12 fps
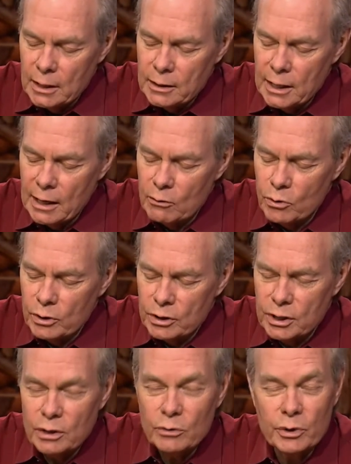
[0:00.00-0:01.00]
that I want to
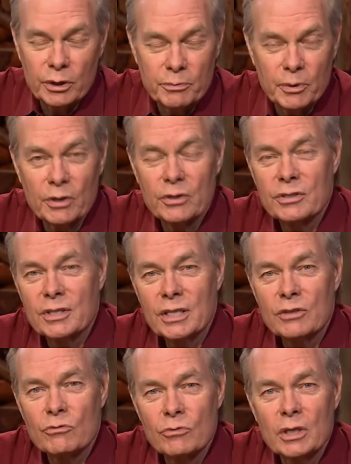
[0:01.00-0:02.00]
deal with because
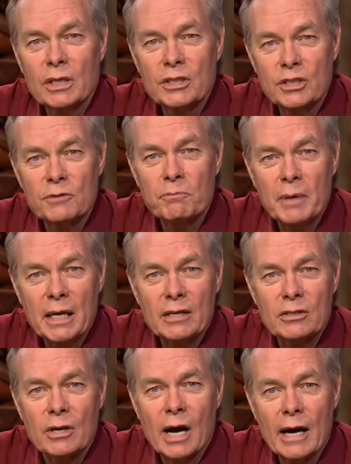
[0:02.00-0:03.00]
this really
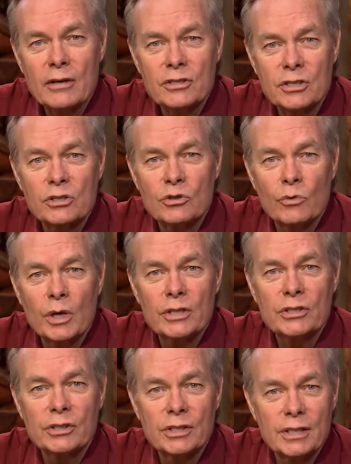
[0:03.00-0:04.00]
speaks to our
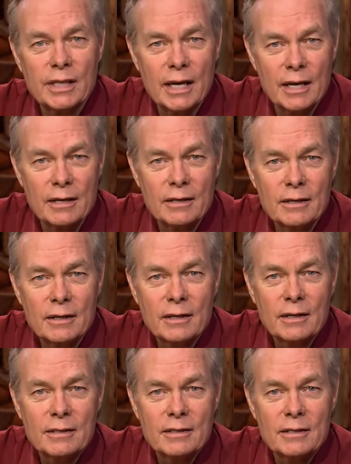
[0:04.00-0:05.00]
situation today.
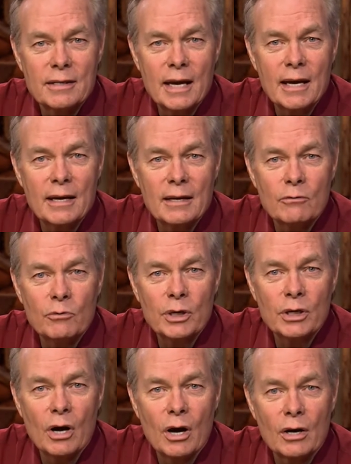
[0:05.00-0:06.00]
Today,
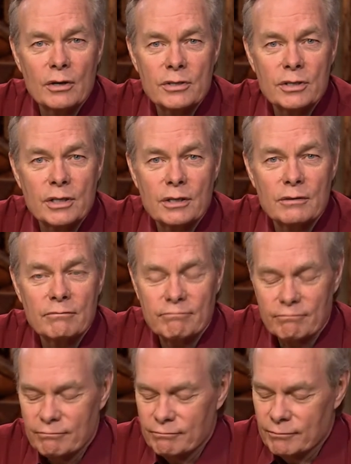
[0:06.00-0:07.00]
we are seeing
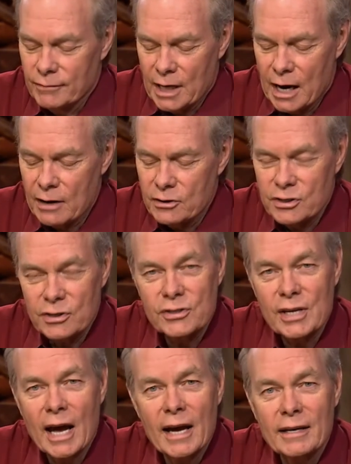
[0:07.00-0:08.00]
our
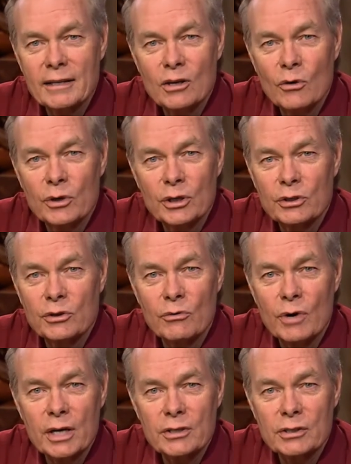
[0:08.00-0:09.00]
society going in a
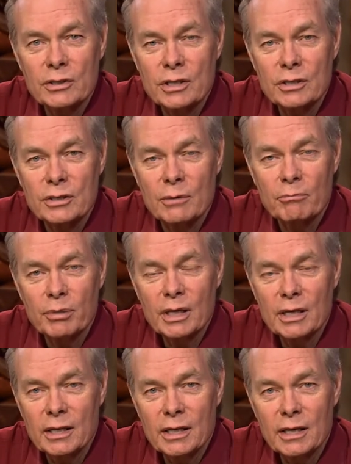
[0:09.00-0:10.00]
direction that is
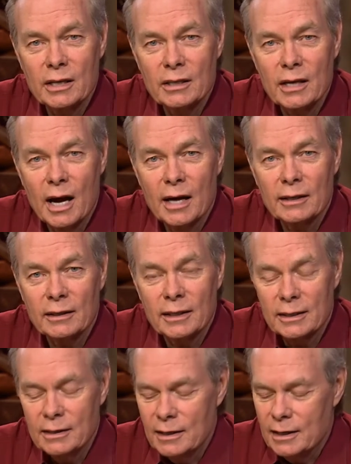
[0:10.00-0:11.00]
completely ungodly